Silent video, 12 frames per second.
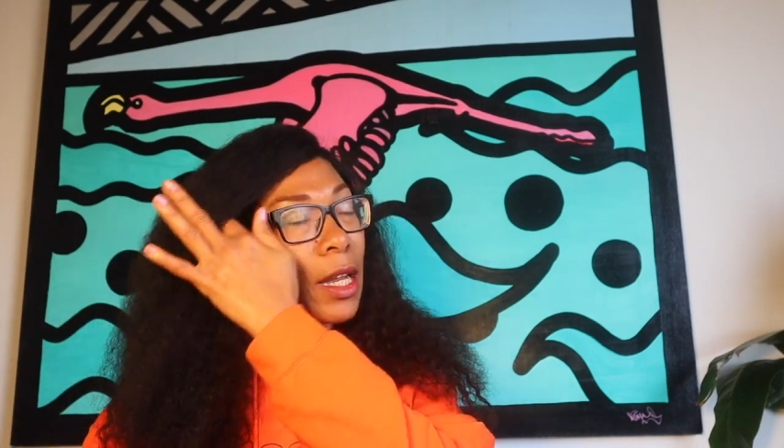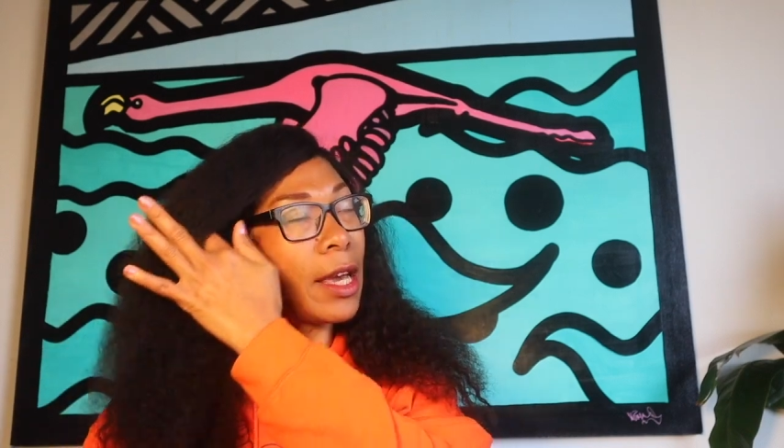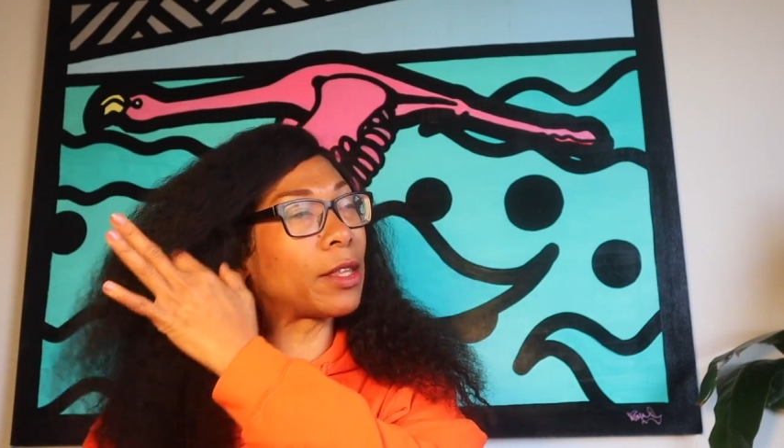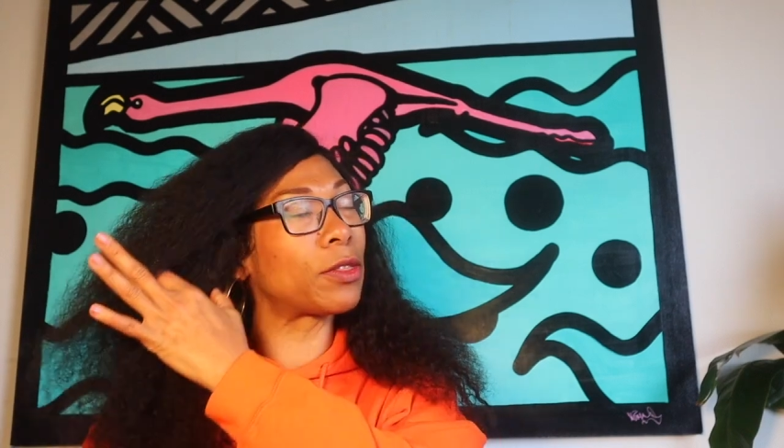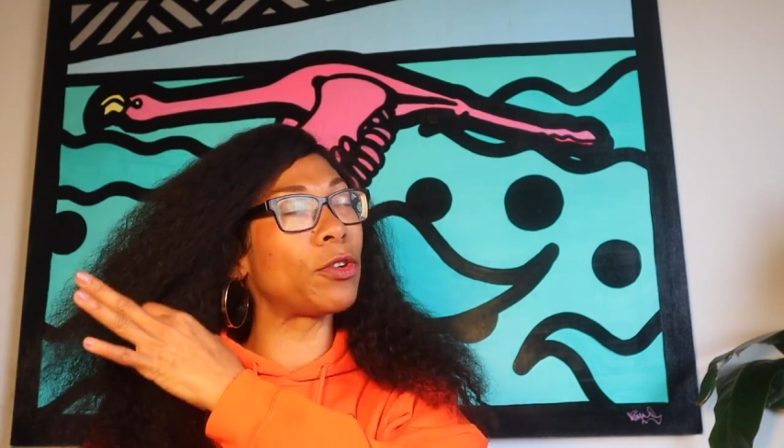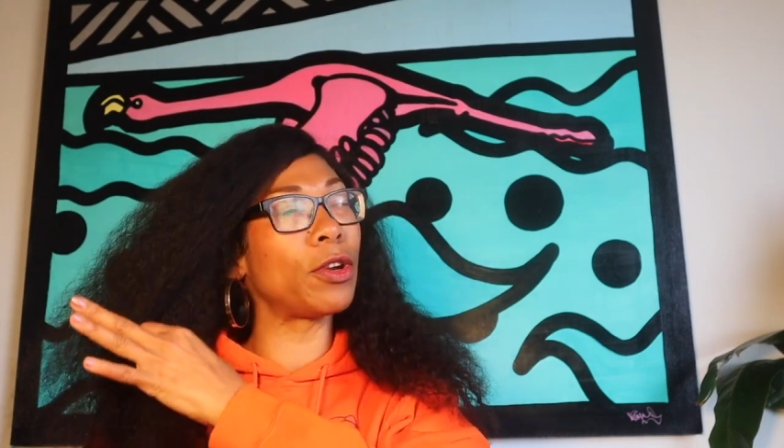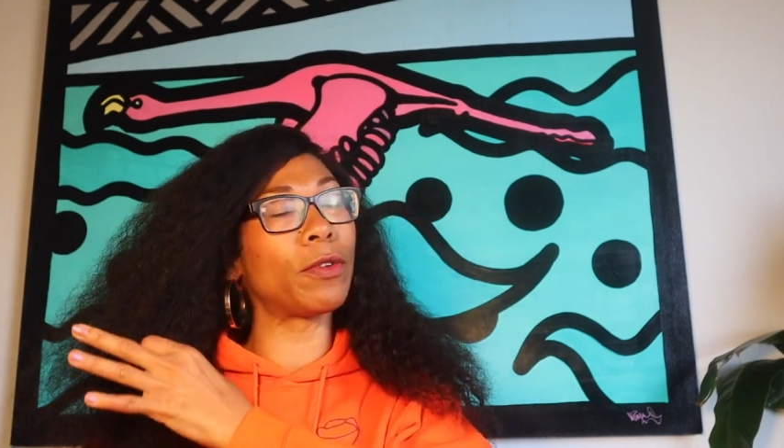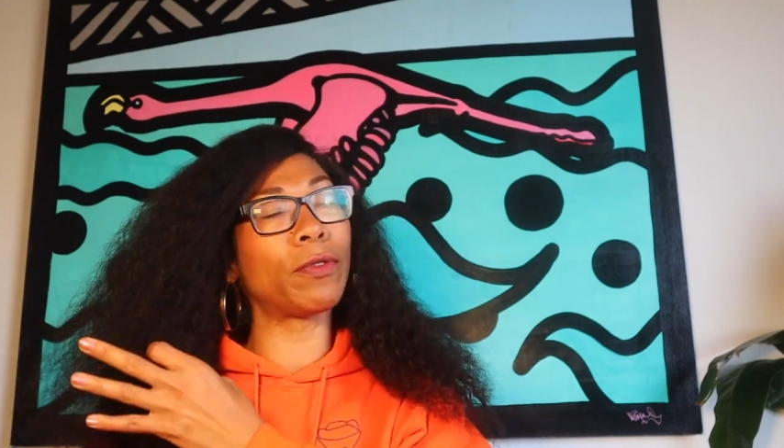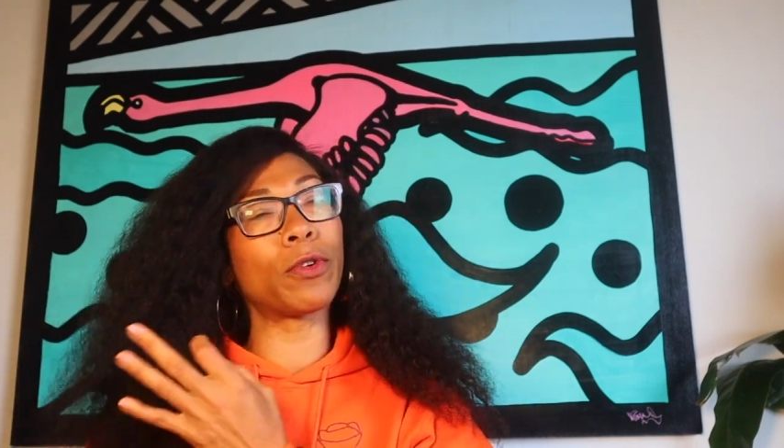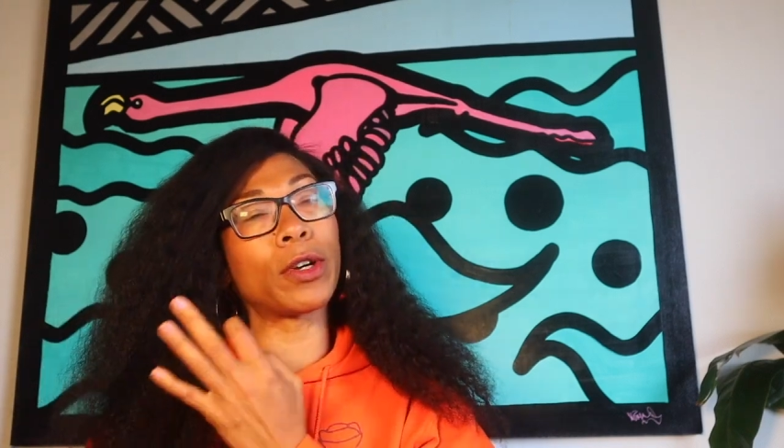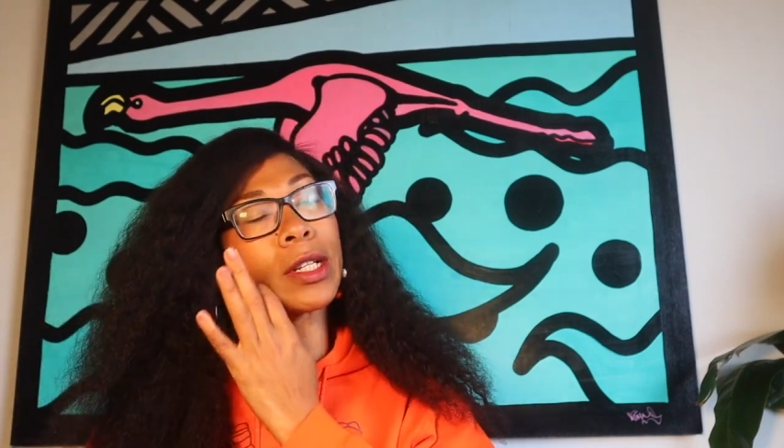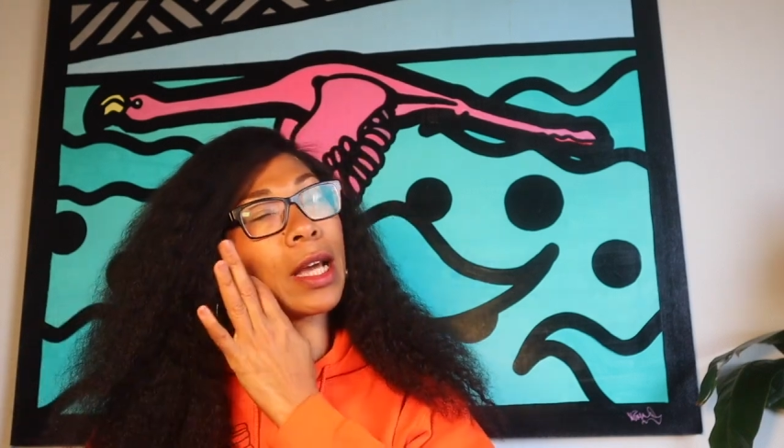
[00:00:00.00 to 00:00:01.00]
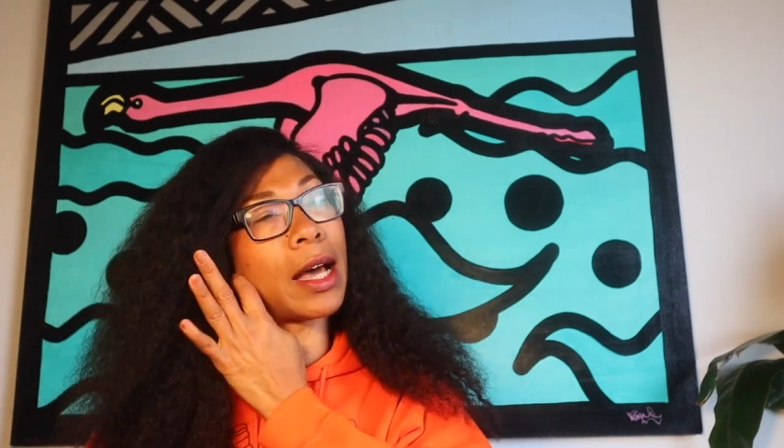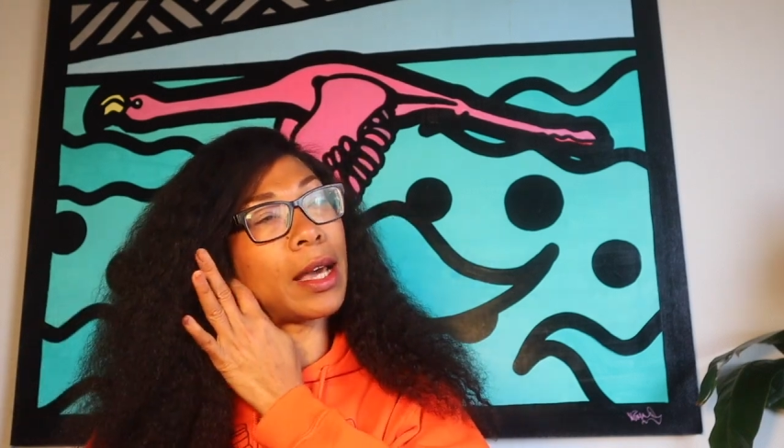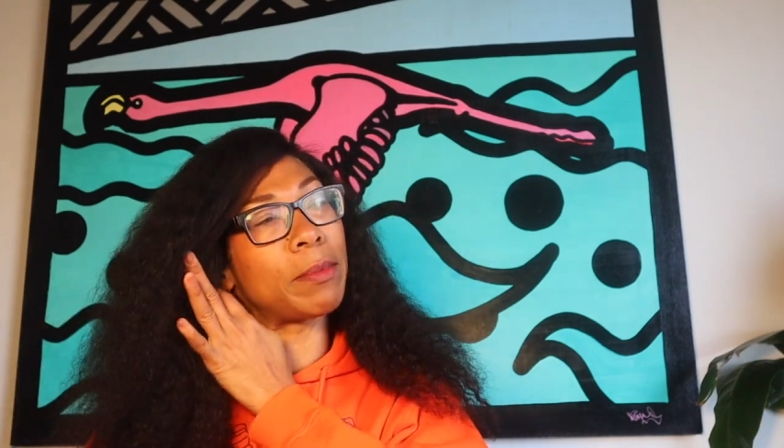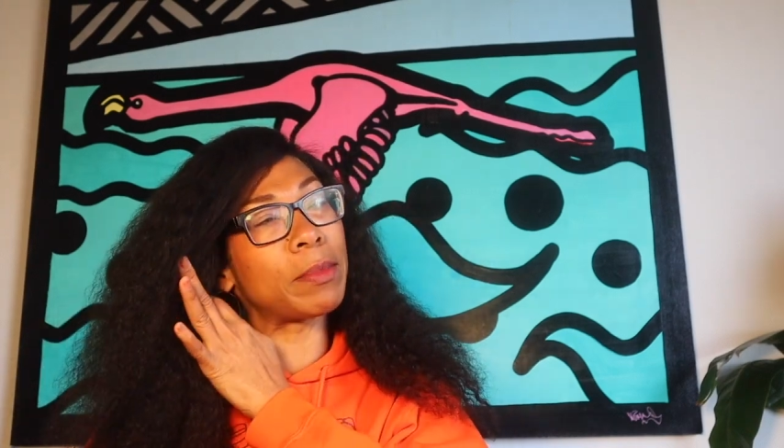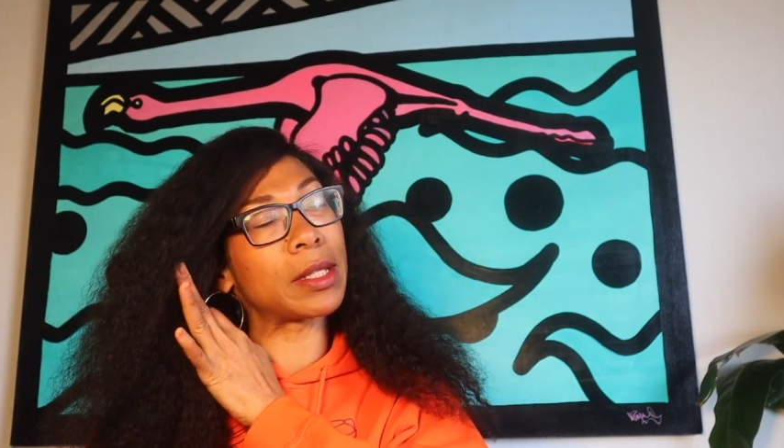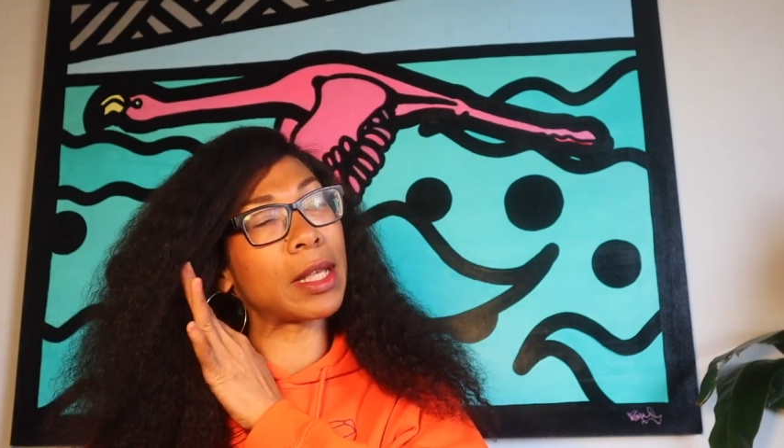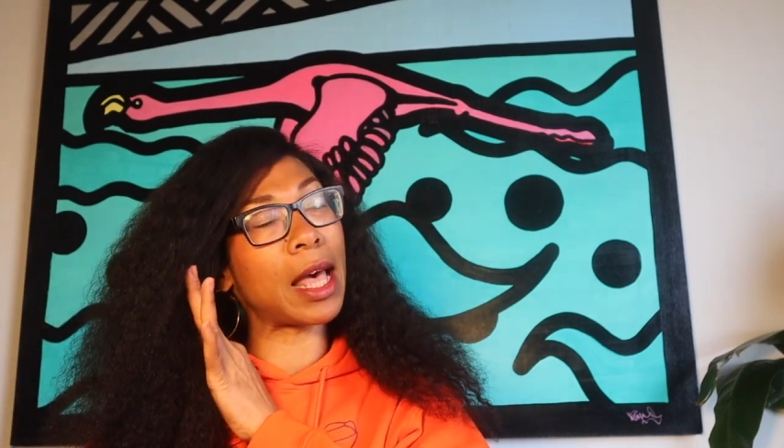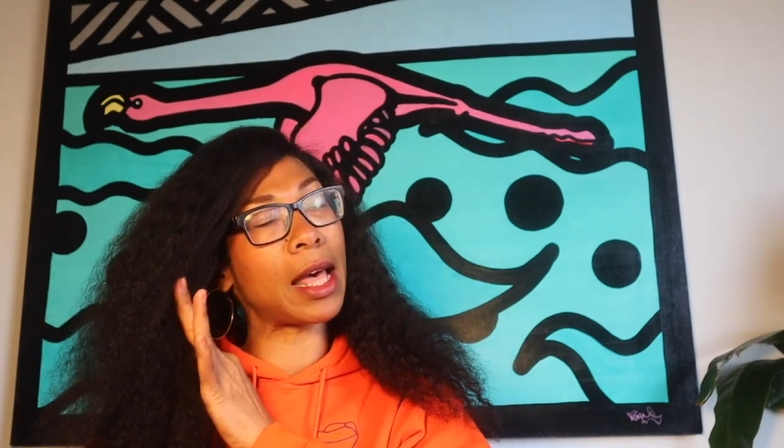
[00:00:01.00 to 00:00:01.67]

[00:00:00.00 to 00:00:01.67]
like three or four times